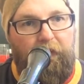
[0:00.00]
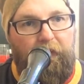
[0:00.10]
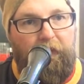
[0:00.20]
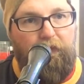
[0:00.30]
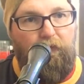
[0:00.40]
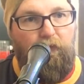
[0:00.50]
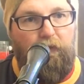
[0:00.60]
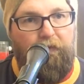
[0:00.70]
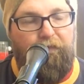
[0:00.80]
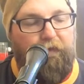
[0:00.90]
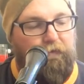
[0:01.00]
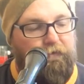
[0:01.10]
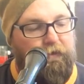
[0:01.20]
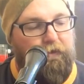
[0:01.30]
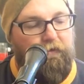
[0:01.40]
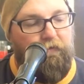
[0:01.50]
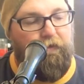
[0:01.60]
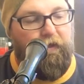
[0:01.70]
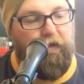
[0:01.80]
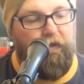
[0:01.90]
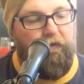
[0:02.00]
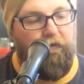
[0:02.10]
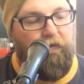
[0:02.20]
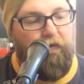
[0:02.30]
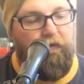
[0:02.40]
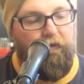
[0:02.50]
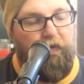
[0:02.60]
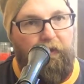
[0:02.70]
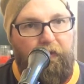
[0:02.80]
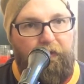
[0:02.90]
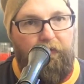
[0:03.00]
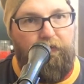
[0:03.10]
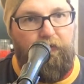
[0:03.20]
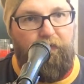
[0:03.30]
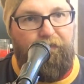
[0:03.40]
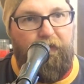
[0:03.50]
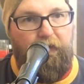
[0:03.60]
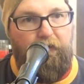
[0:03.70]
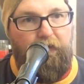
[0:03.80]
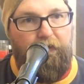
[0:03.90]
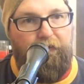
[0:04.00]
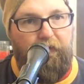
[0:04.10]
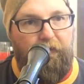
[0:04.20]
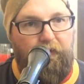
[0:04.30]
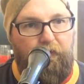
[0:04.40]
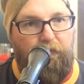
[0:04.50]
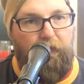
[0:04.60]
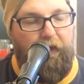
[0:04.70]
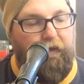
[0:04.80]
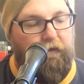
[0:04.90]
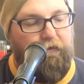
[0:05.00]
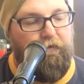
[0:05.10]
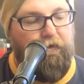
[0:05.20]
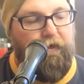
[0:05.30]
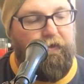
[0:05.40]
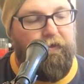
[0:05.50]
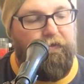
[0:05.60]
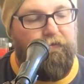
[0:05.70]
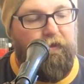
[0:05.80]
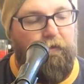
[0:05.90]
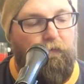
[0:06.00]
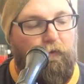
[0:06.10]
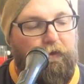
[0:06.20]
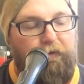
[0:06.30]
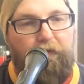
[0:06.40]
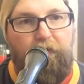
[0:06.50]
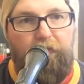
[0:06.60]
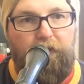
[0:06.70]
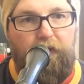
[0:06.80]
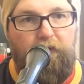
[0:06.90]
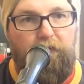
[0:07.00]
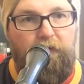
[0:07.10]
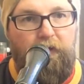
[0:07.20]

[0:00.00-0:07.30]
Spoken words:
and your 1 finger is going to go there, and then your 2 finger is going to go right underneath it. So you got 1, 2.